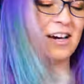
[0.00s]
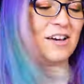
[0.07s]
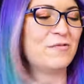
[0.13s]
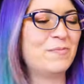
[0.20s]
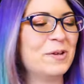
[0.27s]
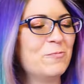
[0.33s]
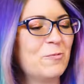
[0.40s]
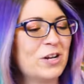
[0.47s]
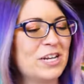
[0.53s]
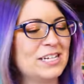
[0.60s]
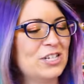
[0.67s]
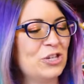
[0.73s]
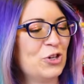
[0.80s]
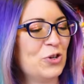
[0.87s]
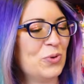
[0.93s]
I've been
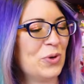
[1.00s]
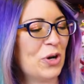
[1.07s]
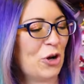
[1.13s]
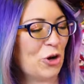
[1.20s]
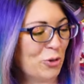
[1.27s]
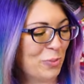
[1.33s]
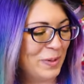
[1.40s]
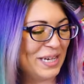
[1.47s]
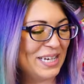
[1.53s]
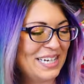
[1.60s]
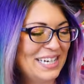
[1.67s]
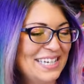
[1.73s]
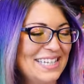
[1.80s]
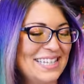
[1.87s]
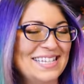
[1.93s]
wanting to
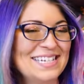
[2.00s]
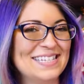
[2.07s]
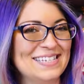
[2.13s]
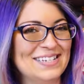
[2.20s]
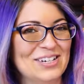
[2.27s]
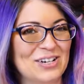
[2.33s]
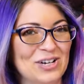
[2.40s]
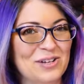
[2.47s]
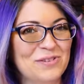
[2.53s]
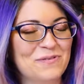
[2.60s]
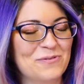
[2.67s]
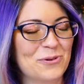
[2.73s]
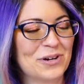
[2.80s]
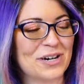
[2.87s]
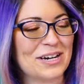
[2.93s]
open this doll
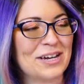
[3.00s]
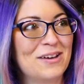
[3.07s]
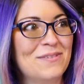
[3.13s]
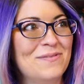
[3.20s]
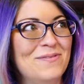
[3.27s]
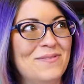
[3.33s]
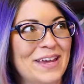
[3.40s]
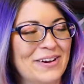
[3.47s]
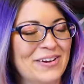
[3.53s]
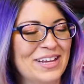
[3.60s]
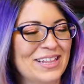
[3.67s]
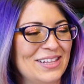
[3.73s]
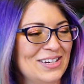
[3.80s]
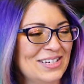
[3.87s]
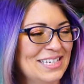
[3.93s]
for a
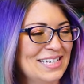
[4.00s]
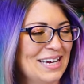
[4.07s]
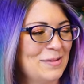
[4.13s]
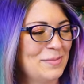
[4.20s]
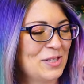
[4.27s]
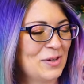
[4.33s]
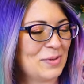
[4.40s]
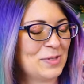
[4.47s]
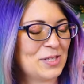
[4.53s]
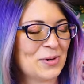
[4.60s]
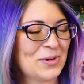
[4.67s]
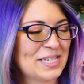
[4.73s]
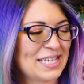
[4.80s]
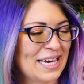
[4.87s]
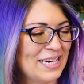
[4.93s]
very long time, so I'm
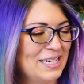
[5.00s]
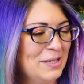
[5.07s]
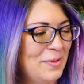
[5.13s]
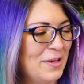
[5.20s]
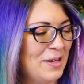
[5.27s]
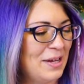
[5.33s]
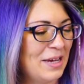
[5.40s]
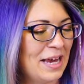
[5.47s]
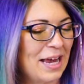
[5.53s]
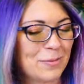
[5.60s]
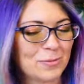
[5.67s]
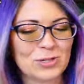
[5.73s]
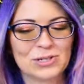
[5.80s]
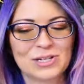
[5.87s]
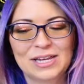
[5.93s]
so excited to be
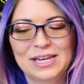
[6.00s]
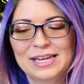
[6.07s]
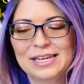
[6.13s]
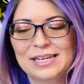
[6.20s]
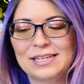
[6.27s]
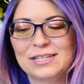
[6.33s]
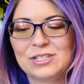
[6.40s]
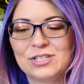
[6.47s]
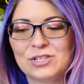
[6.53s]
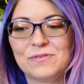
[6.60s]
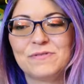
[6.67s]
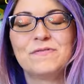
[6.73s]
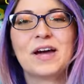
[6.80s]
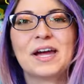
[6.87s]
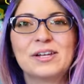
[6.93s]
able to
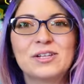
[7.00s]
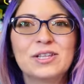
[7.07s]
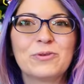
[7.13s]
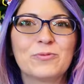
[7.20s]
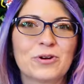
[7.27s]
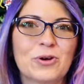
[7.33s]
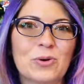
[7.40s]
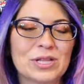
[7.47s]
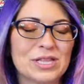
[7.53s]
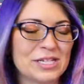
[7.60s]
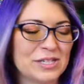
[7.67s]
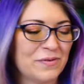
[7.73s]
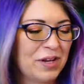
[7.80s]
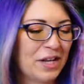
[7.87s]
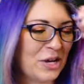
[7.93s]
finally record
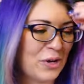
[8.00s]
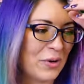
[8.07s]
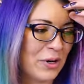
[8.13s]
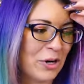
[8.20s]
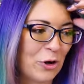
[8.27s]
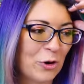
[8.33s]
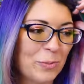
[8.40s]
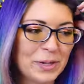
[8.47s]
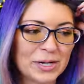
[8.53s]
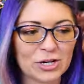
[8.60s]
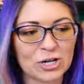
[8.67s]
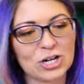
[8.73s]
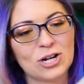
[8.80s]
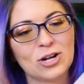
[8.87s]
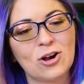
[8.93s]
this video and open
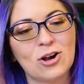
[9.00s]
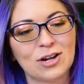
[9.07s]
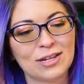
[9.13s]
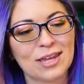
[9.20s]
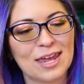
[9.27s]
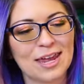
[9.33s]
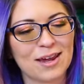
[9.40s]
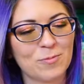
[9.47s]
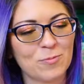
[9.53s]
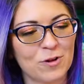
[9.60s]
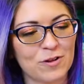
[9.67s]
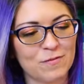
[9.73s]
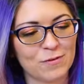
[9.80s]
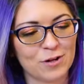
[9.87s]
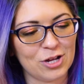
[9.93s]
her on
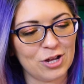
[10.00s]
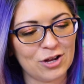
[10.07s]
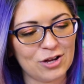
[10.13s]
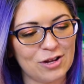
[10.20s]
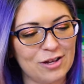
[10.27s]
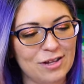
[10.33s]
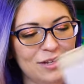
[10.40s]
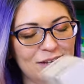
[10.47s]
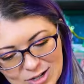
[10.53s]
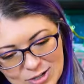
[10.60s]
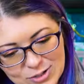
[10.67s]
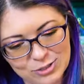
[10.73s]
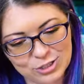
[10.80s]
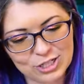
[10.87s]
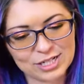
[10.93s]
camera for y'all.
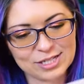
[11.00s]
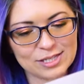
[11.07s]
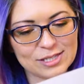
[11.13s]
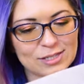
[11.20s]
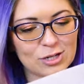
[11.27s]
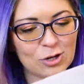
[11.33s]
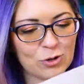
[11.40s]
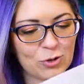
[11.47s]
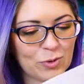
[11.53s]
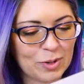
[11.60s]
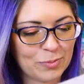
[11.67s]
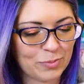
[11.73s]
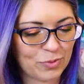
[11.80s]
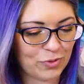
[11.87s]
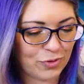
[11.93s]
Oh, she's so
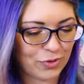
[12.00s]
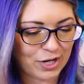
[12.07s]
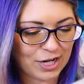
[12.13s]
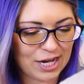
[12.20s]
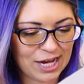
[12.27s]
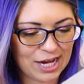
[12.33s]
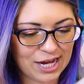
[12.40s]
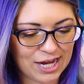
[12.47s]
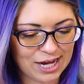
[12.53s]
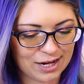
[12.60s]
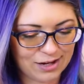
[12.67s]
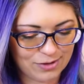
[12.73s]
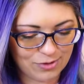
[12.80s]
pretty.